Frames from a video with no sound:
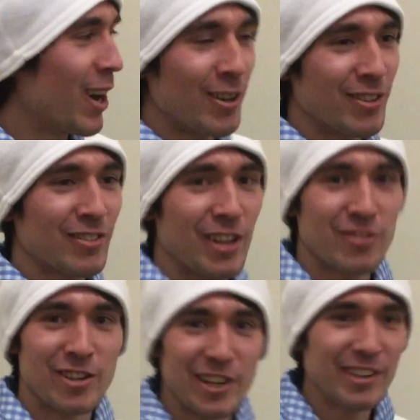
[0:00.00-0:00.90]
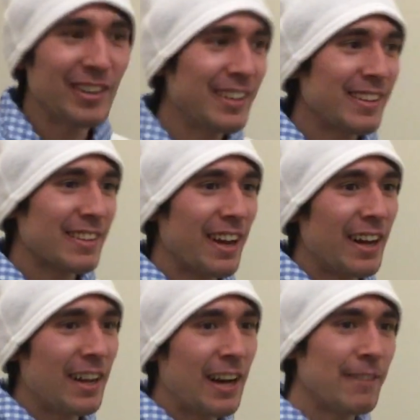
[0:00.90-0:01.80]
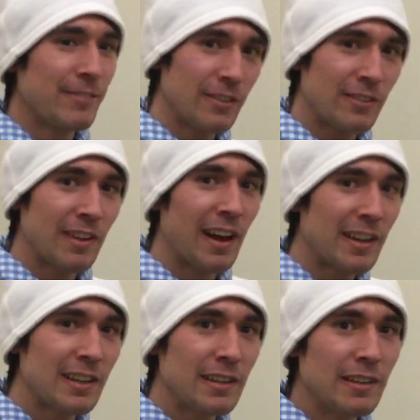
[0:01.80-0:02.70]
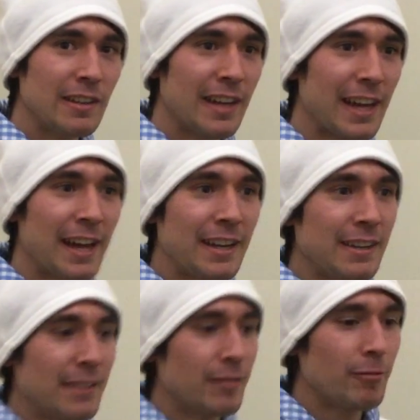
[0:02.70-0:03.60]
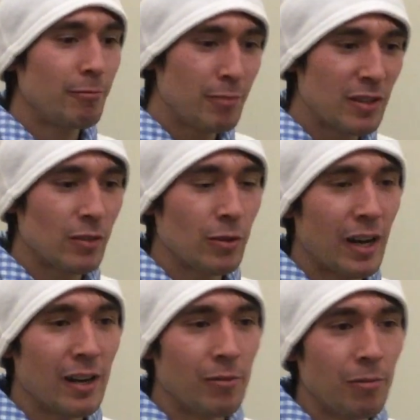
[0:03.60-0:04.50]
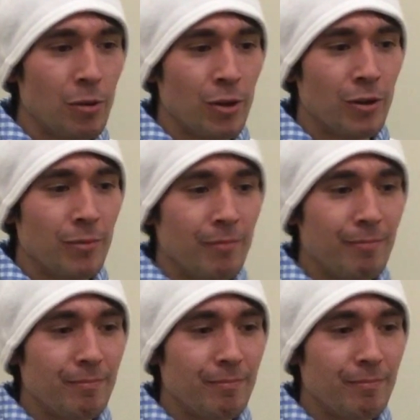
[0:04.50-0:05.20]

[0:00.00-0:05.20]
our discussion here. I felt Taki and Mitsuha were